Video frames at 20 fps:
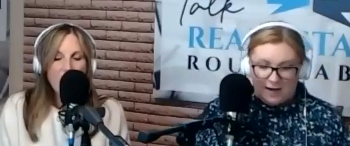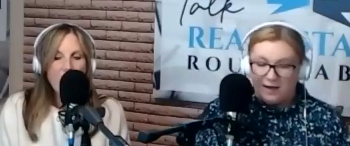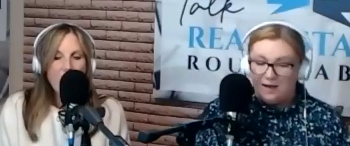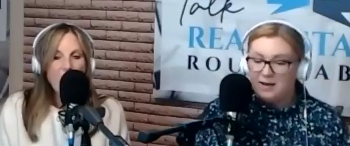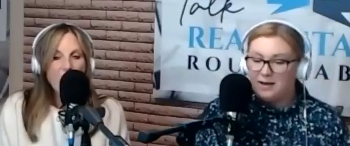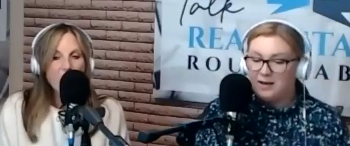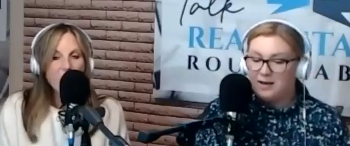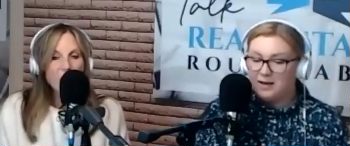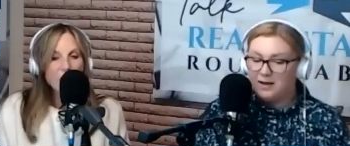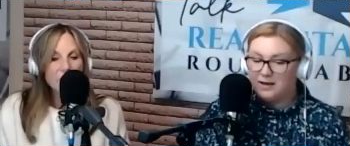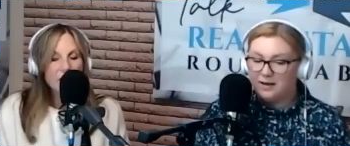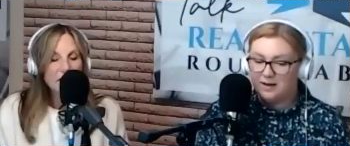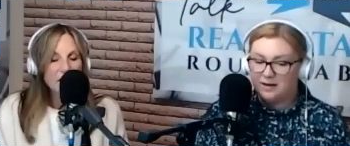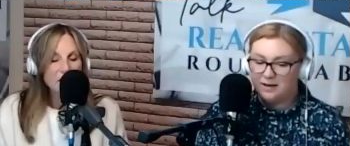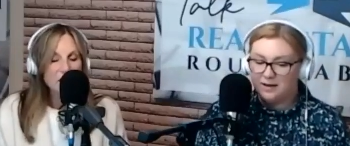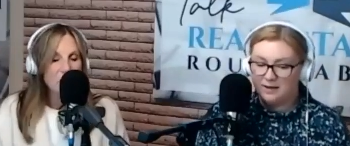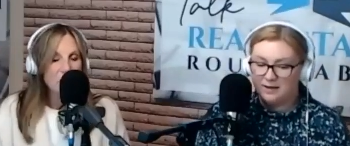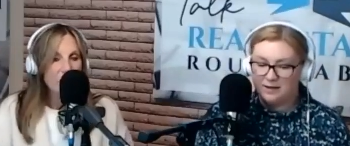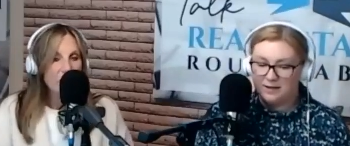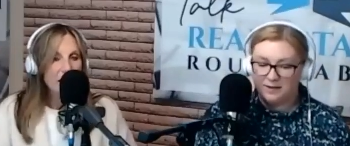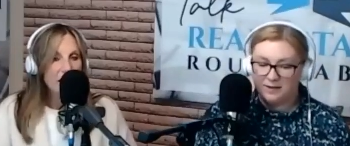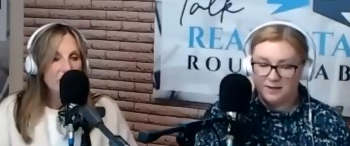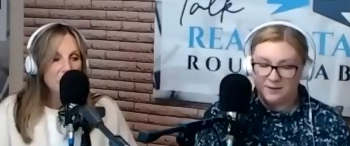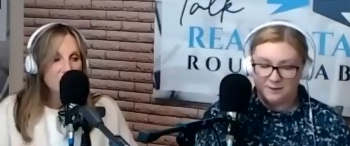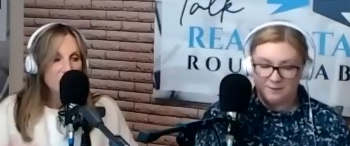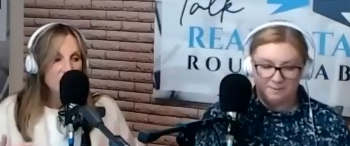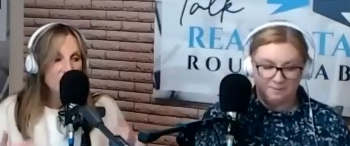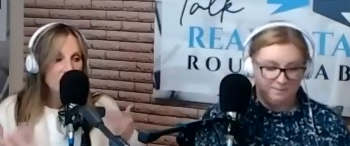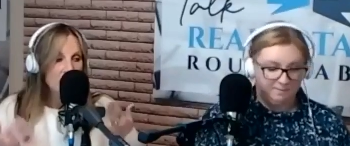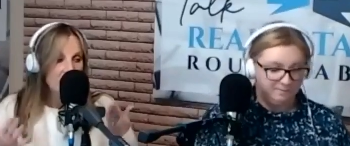Speaker 1: Um, yeah, so I do
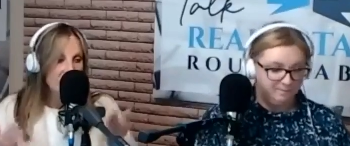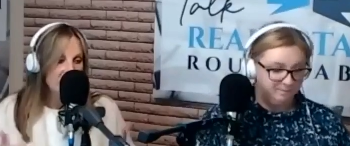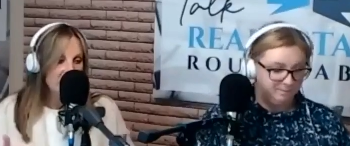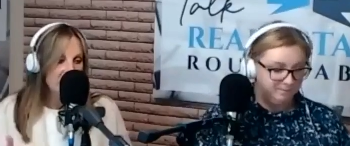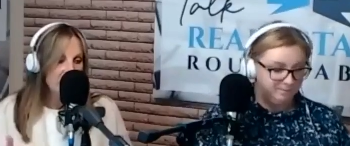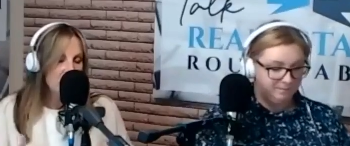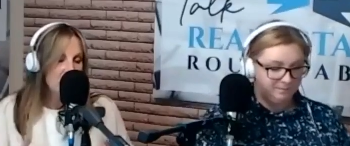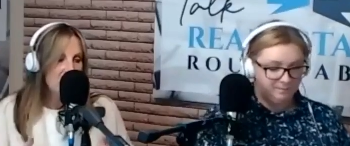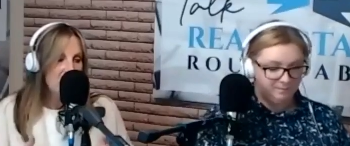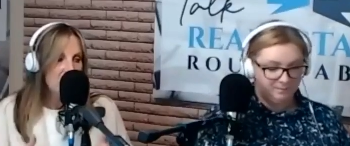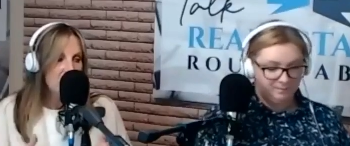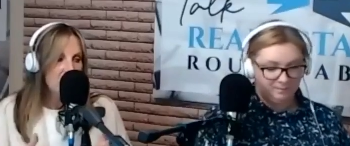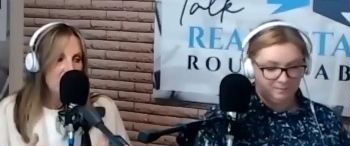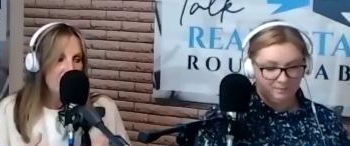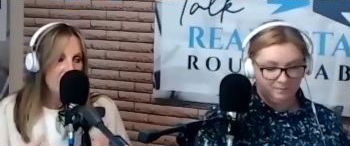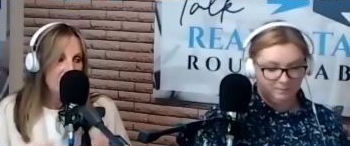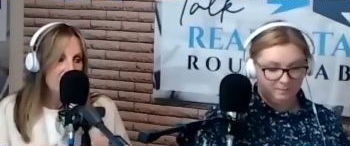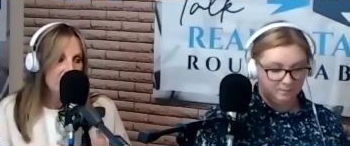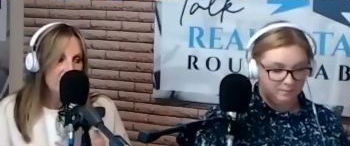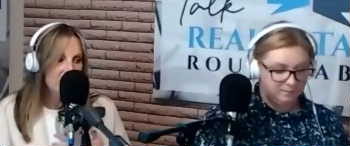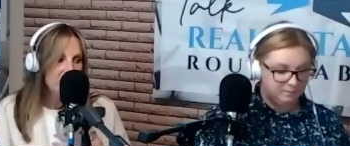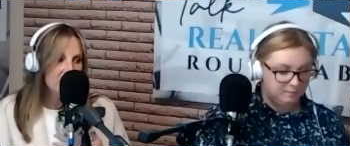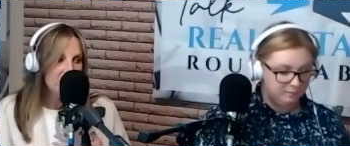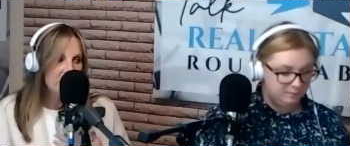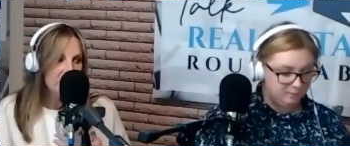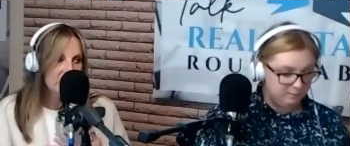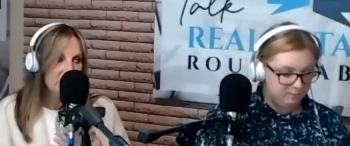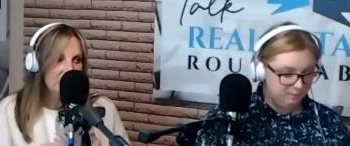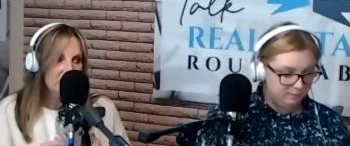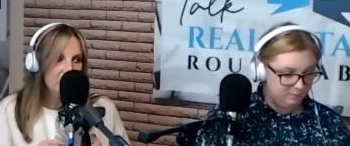think with the sump pump, I think it's
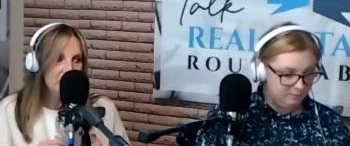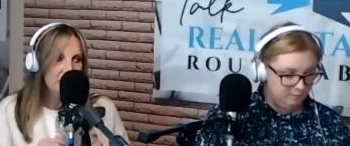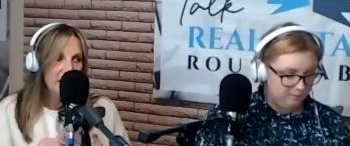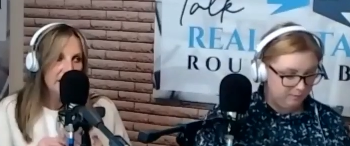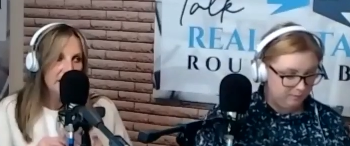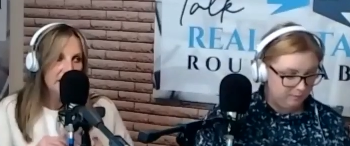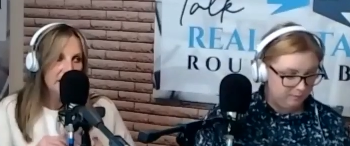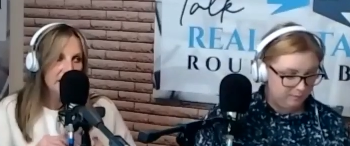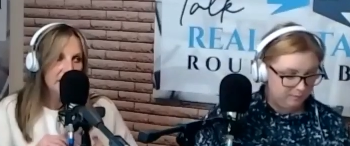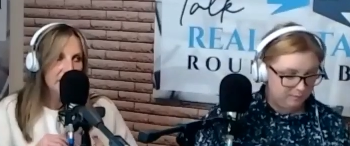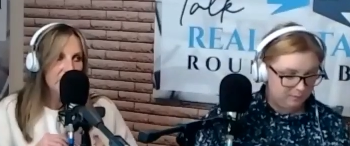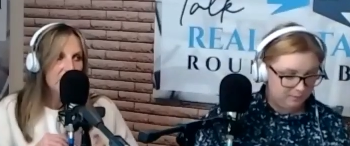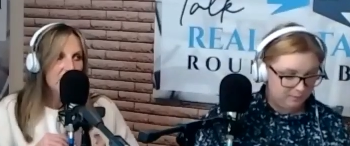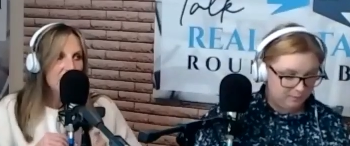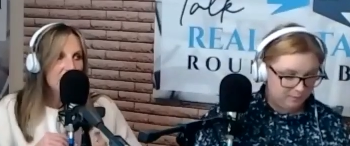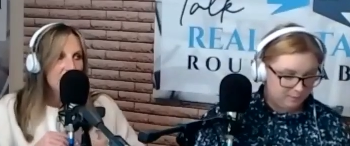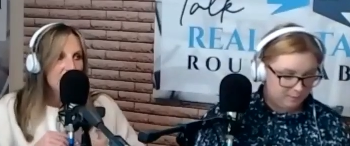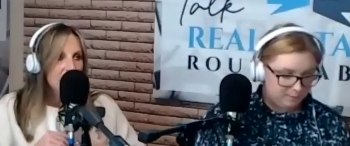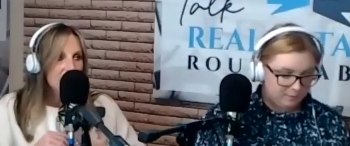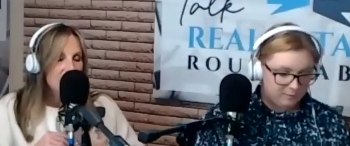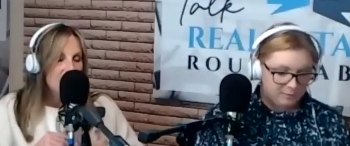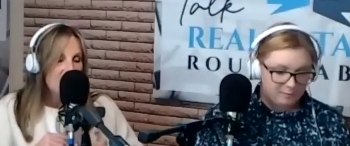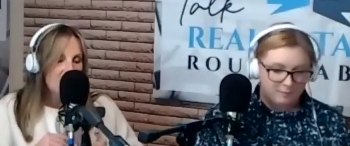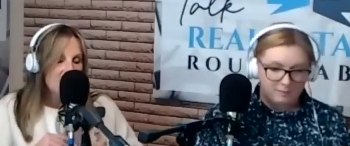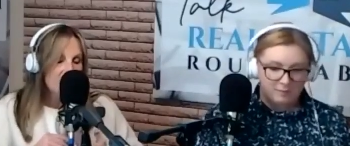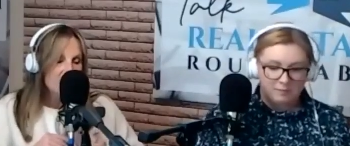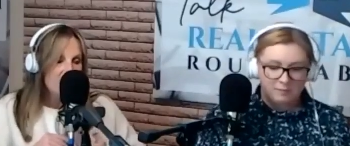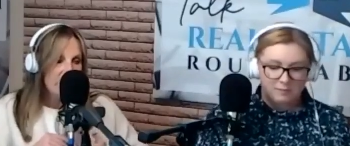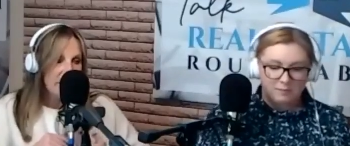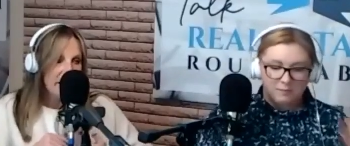really a good idea to
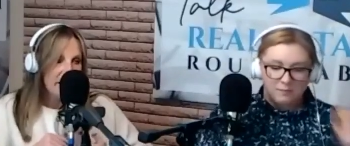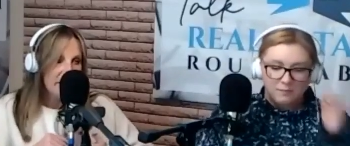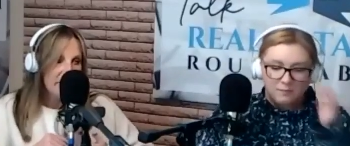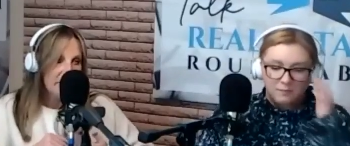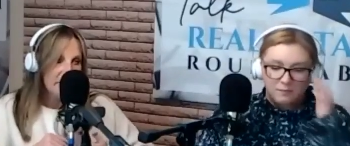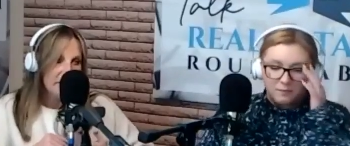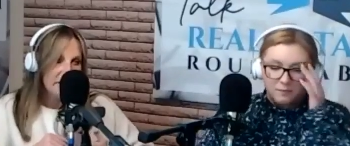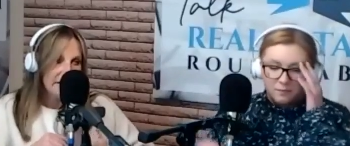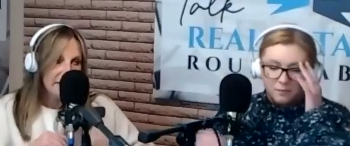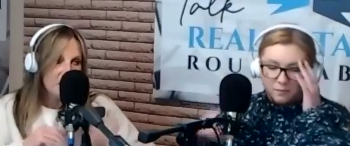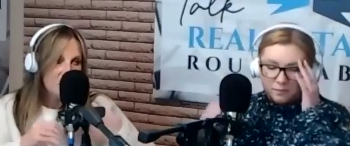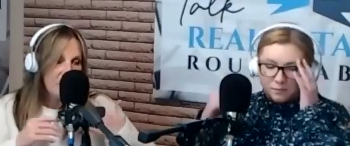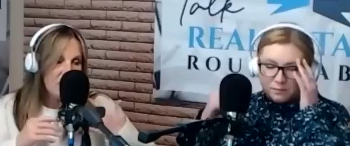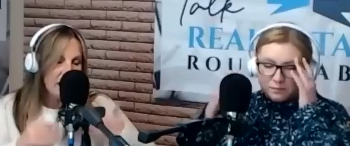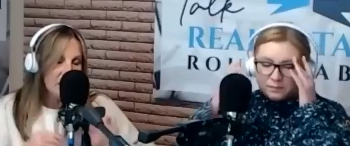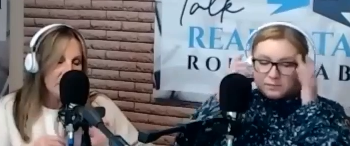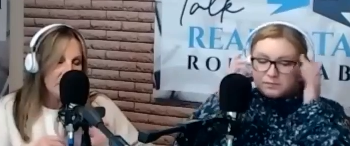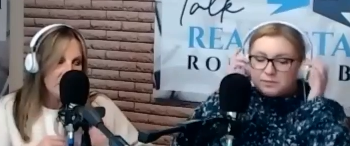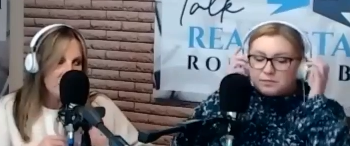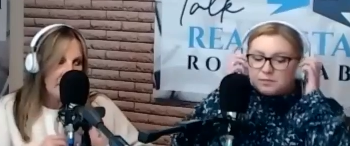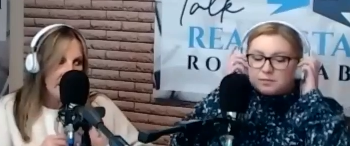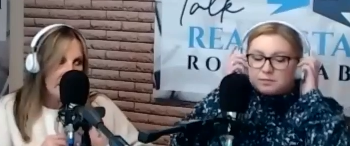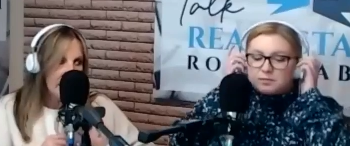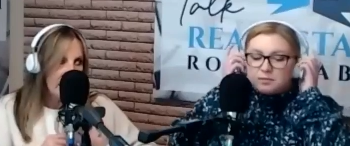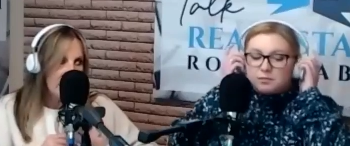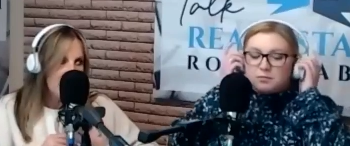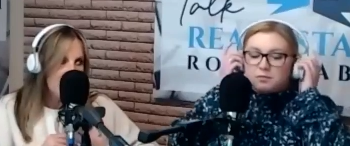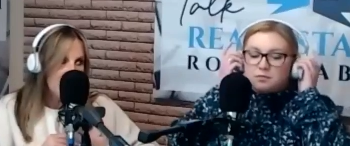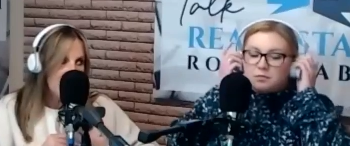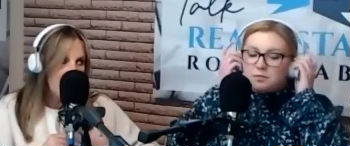also have like a battery
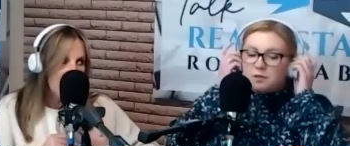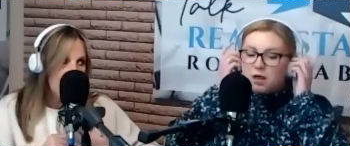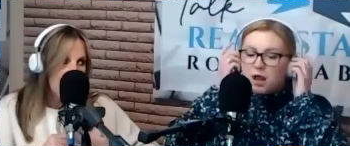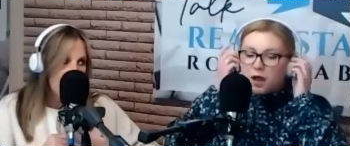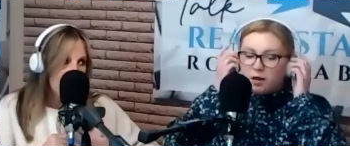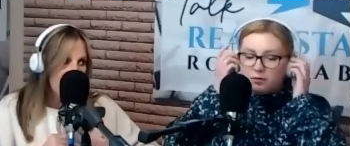backup on yeah.